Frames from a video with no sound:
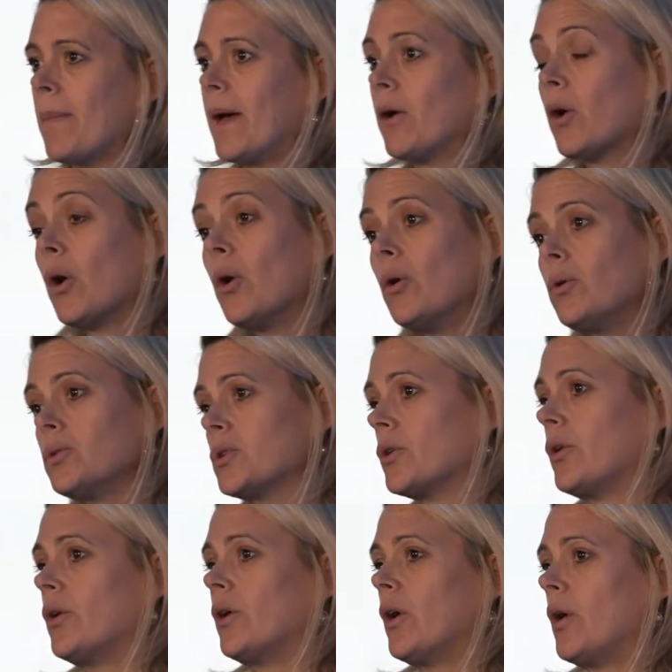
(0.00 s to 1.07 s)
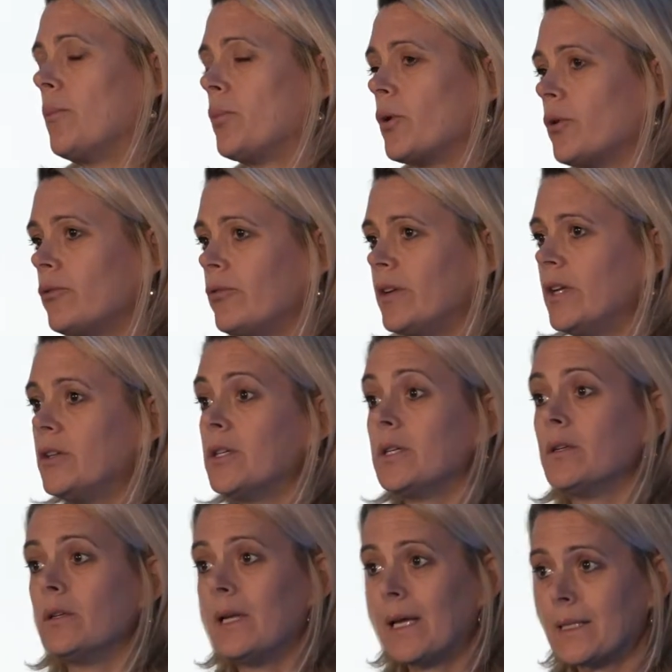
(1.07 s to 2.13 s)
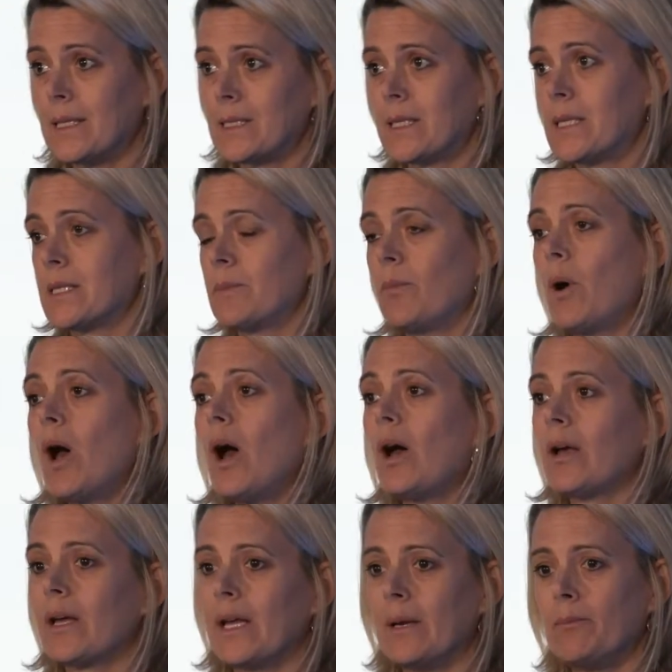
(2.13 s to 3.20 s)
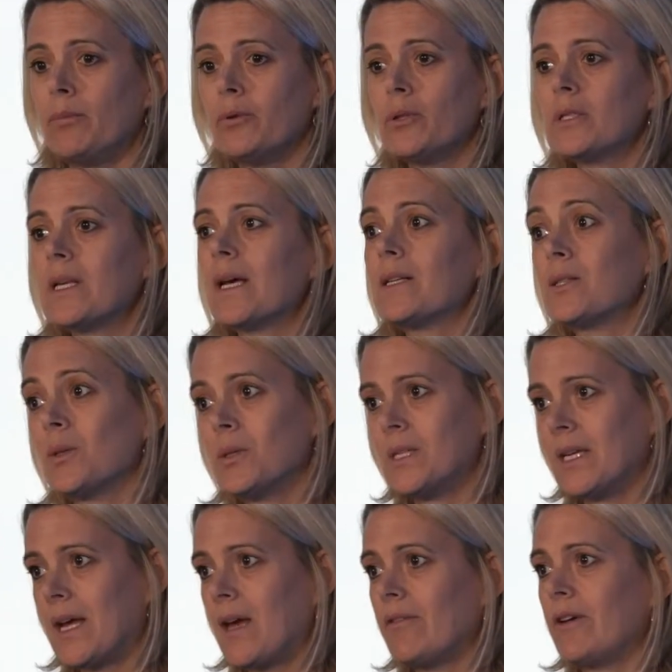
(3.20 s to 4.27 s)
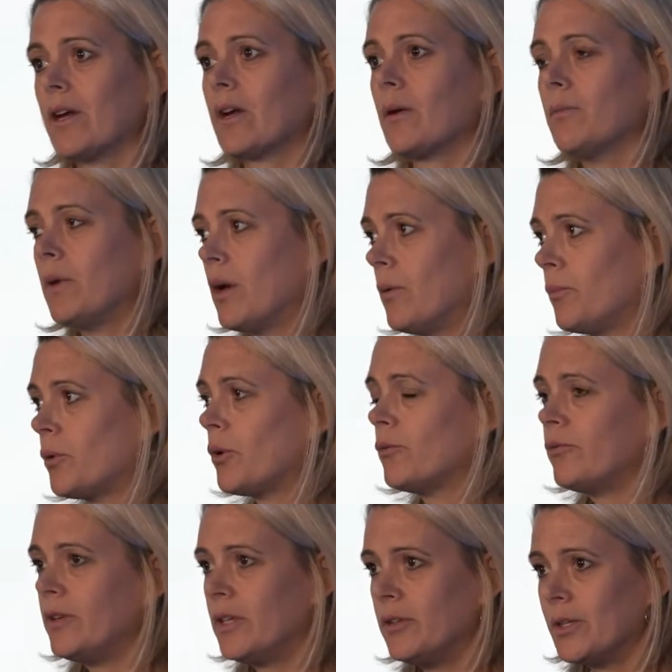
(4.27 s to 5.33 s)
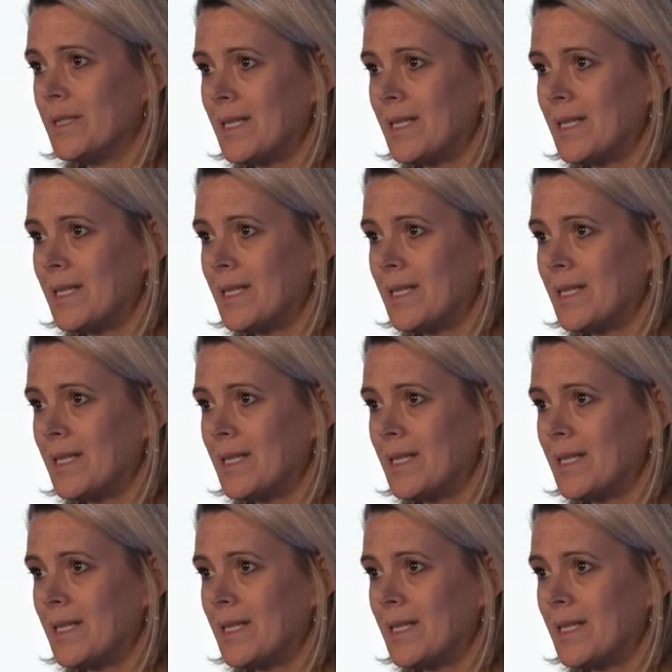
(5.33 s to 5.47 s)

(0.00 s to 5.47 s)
high risk towards drugs that have to do with anxiety.